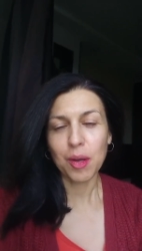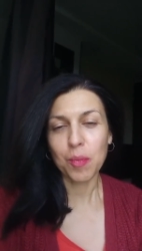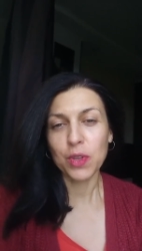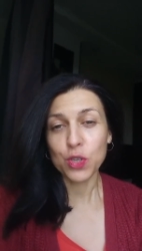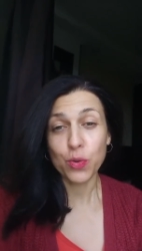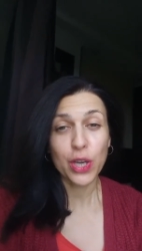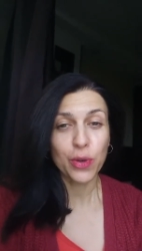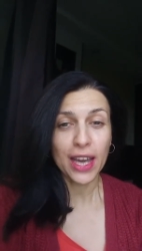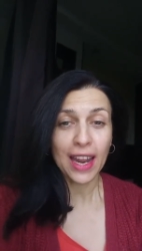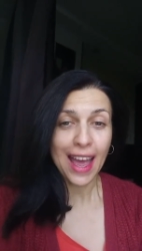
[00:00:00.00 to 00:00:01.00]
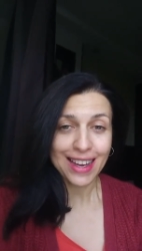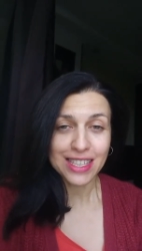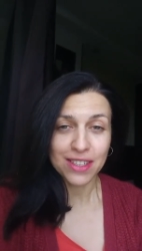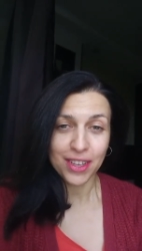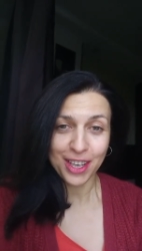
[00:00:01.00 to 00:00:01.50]
This way you can
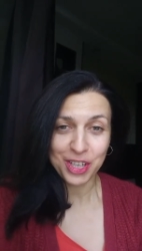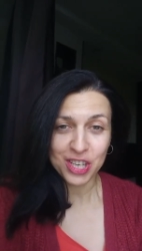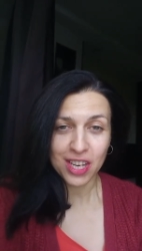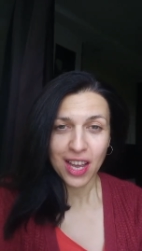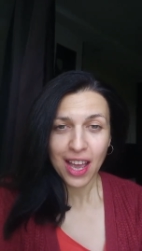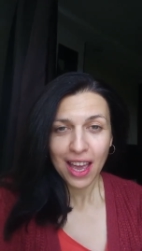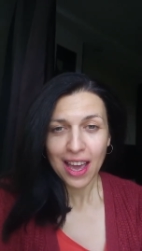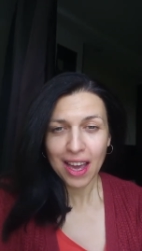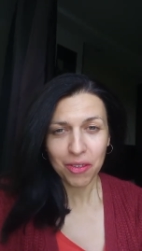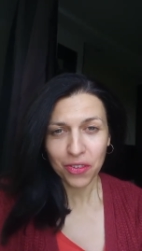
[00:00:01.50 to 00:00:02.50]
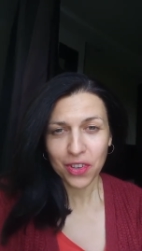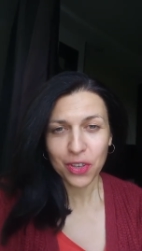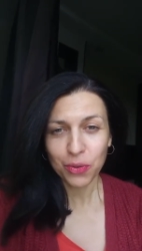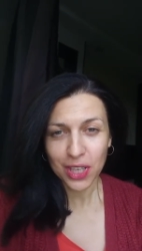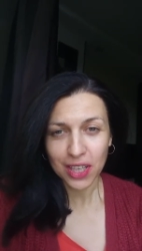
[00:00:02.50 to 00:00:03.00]
activate everything you
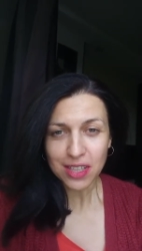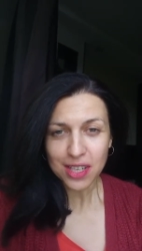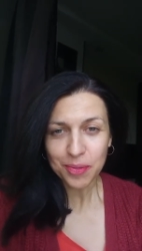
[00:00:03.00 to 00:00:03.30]
need